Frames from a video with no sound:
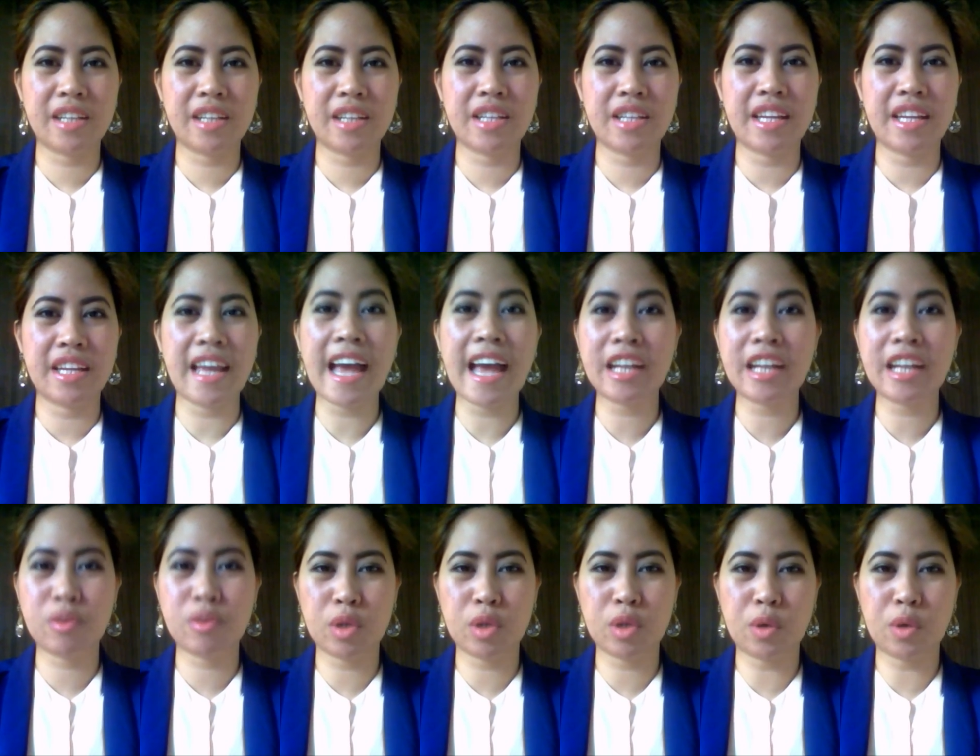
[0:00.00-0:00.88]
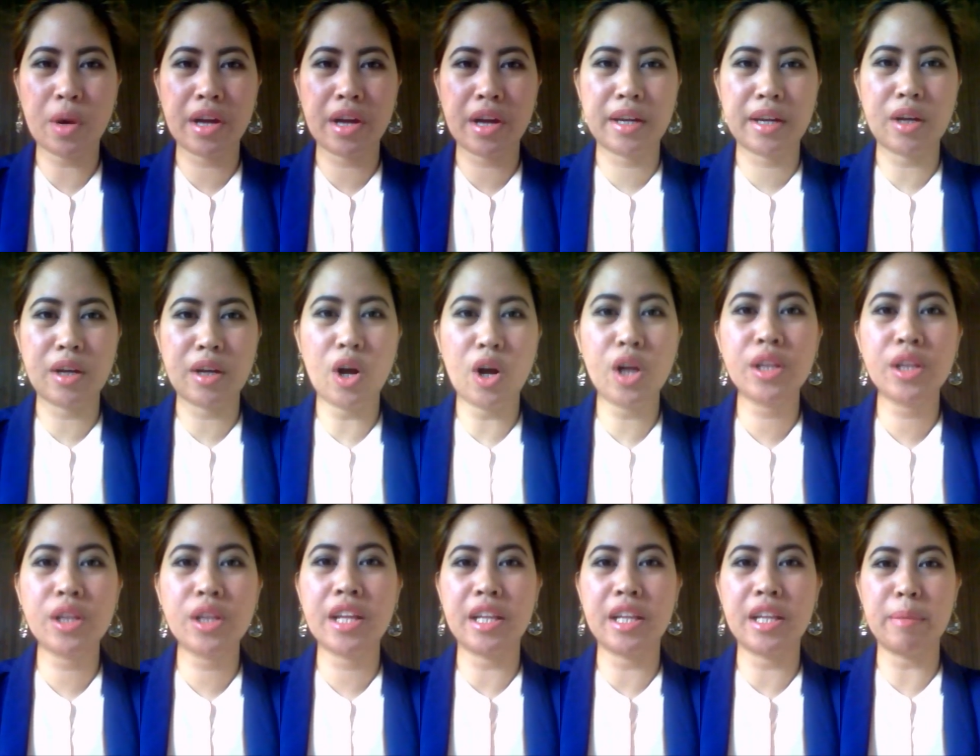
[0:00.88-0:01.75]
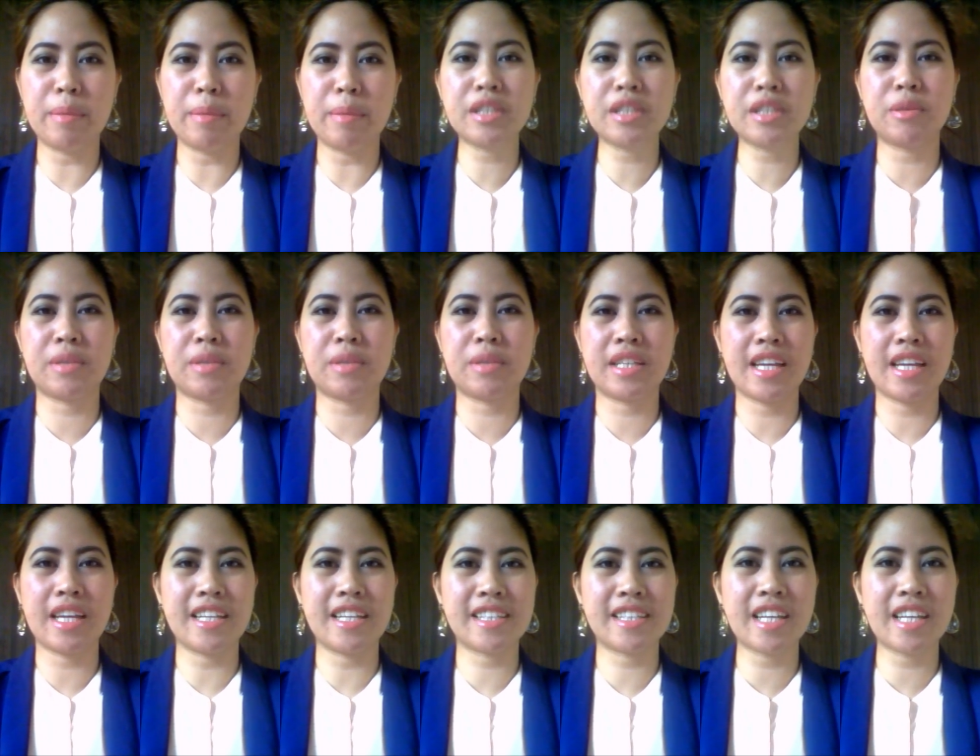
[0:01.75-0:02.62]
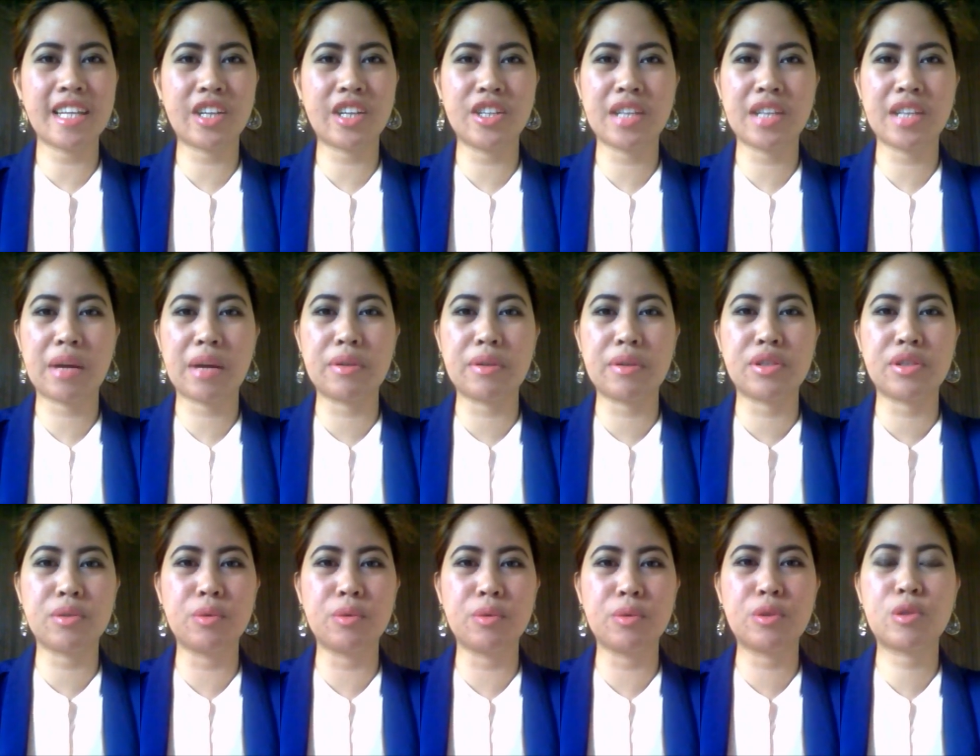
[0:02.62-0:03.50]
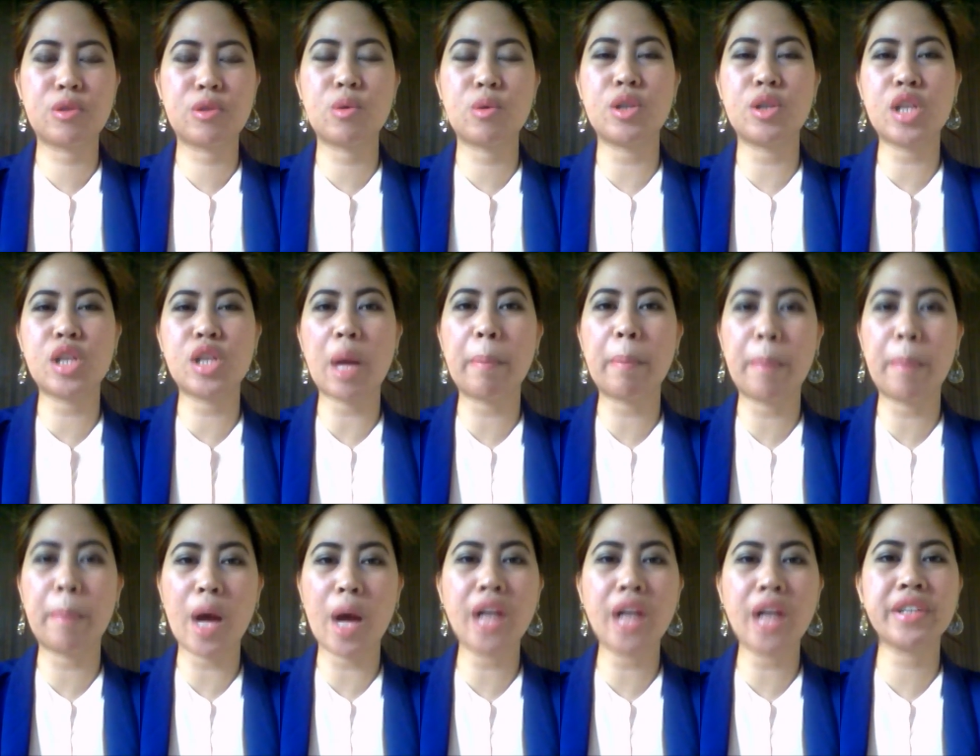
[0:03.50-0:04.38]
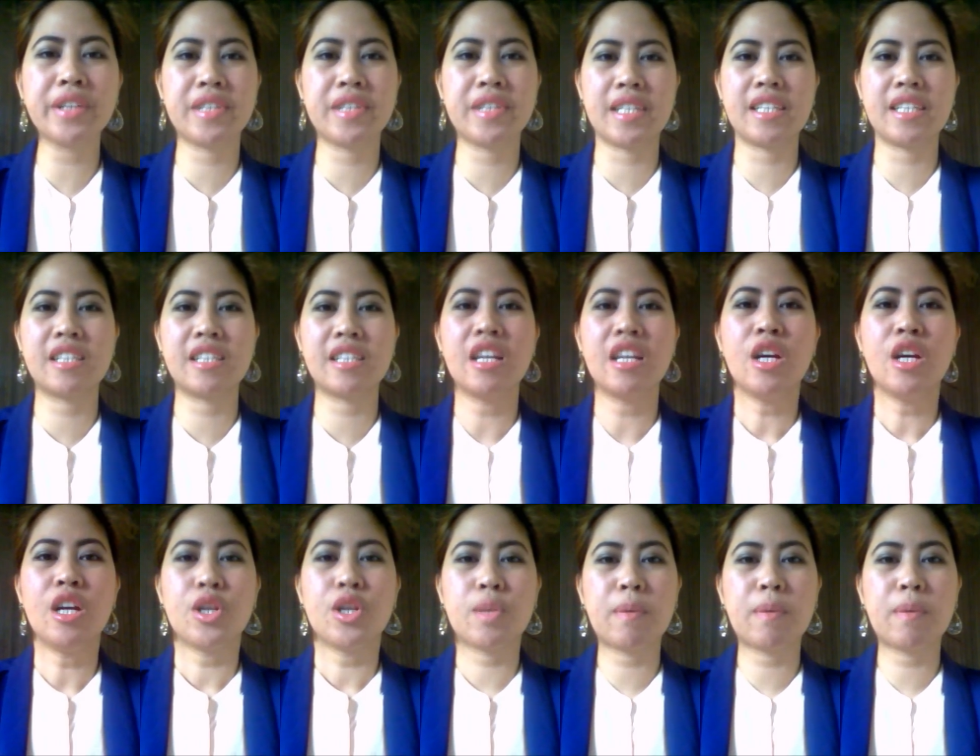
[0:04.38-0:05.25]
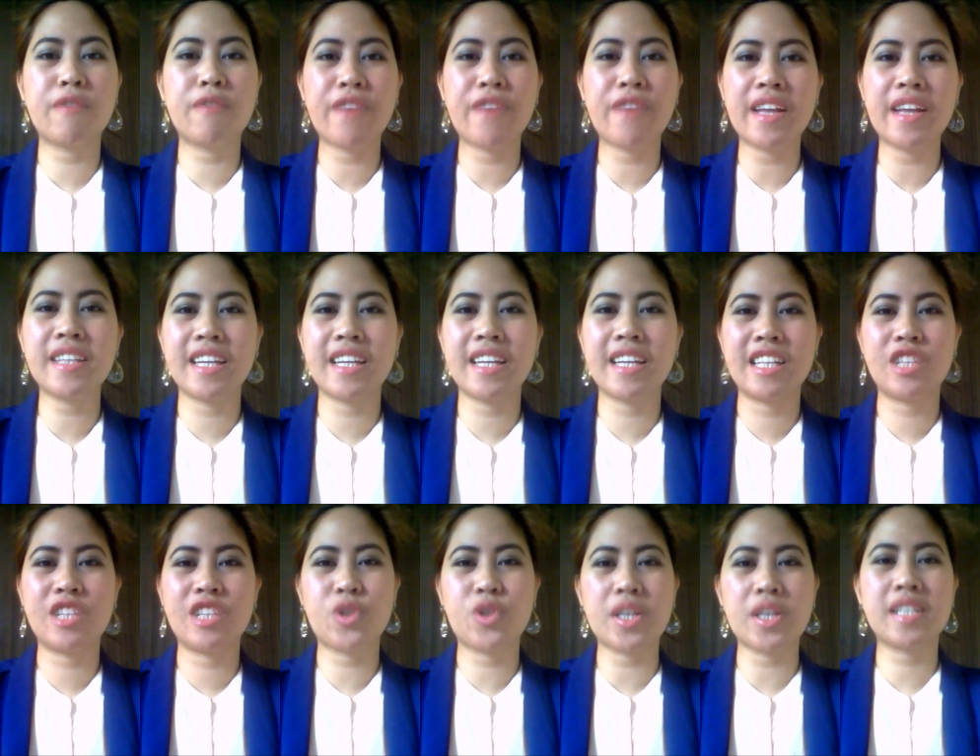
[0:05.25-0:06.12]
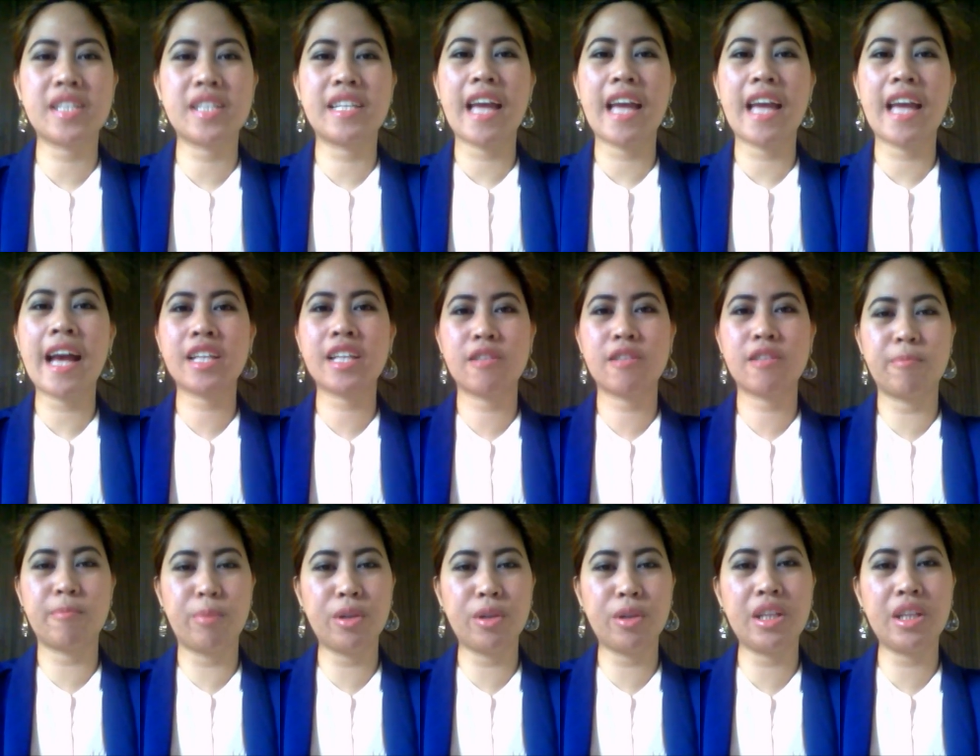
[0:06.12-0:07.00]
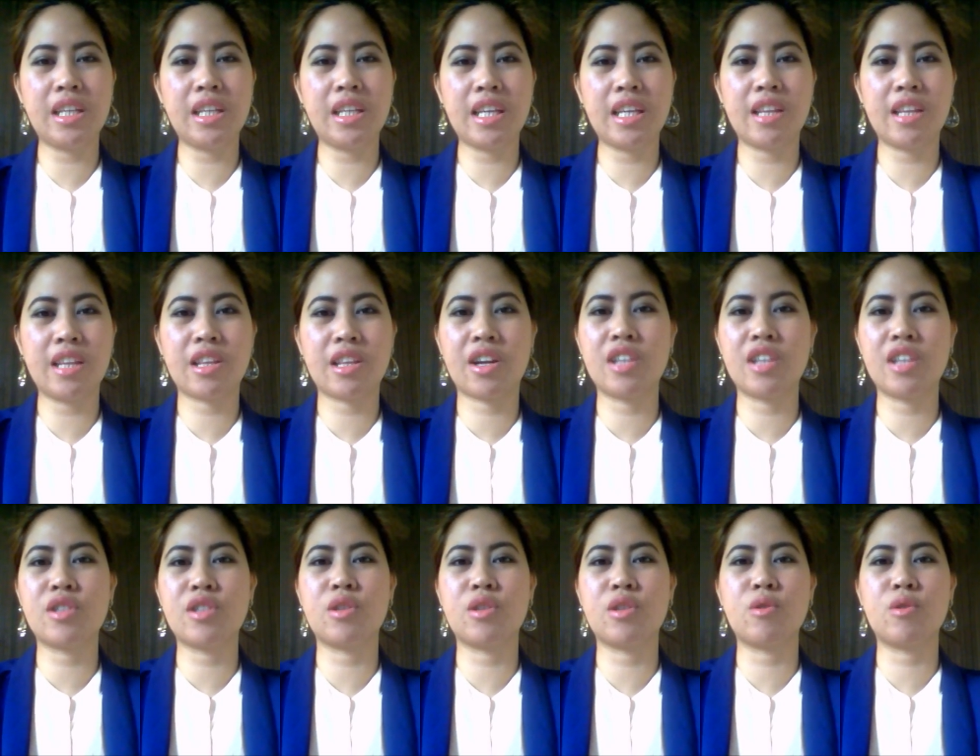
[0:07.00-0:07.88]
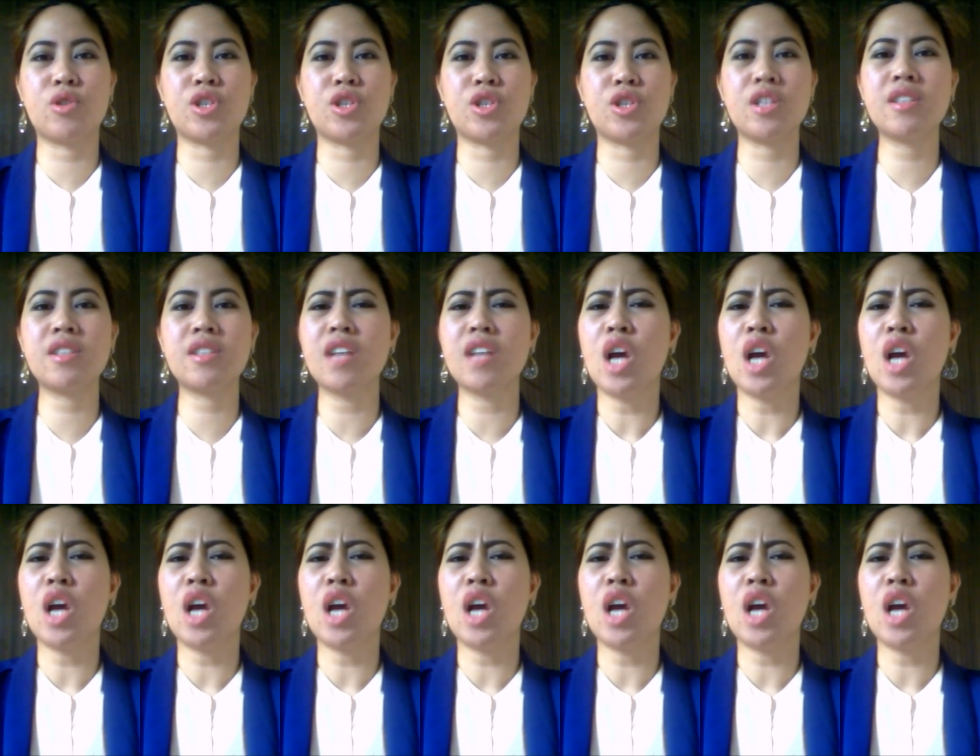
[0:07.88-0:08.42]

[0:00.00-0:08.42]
An Act Requiring All Elementary and Secondary Schools to Adopt Policies to Prevent and Address the Acts of Bullying in Their Institutions